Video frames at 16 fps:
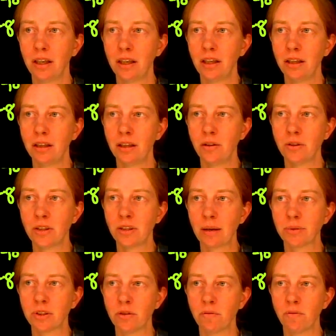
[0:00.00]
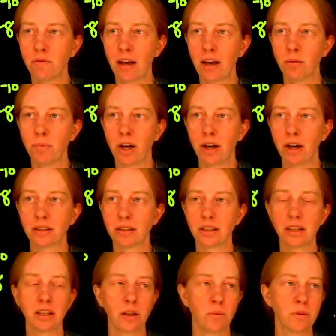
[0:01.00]
in those absolute value
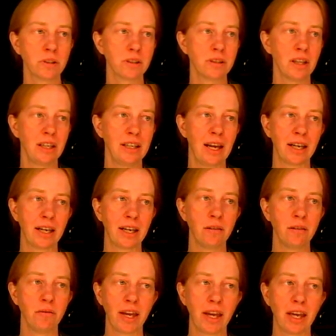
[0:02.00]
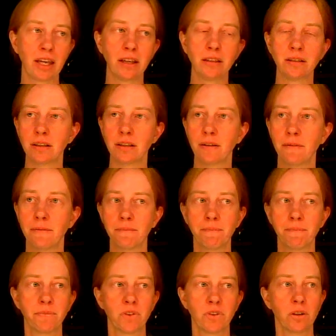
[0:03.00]
bars equals the negative 8.
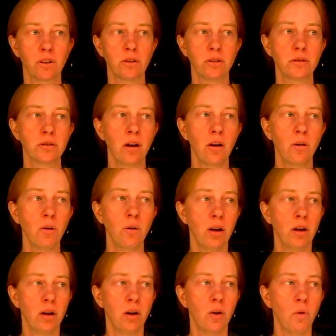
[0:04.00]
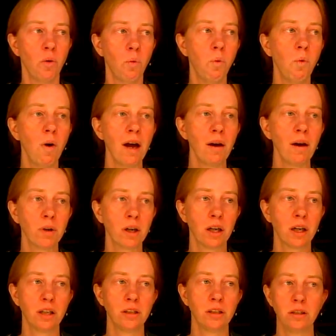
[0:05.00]
So what
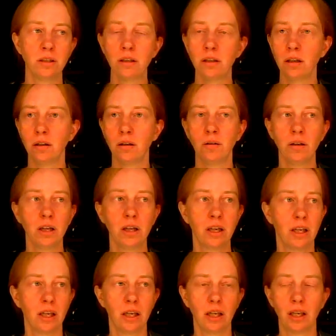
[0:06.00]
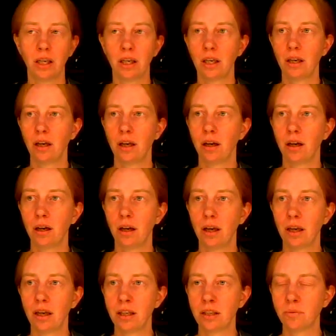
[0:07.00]
we're going to do
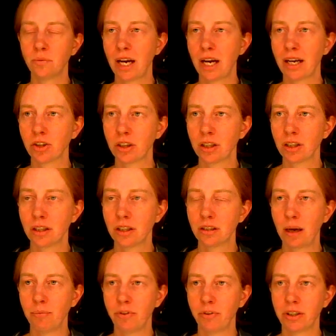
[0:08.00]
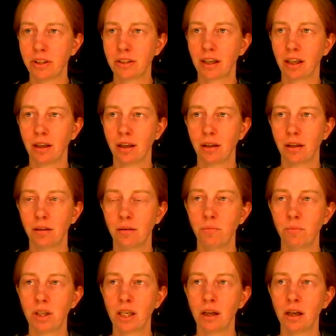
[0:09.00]
is we're actually going to stop for a second,
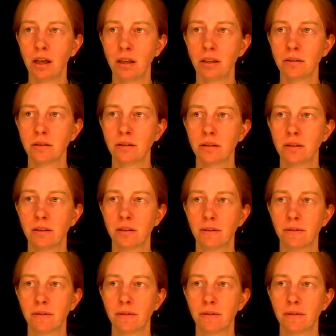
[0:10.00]
because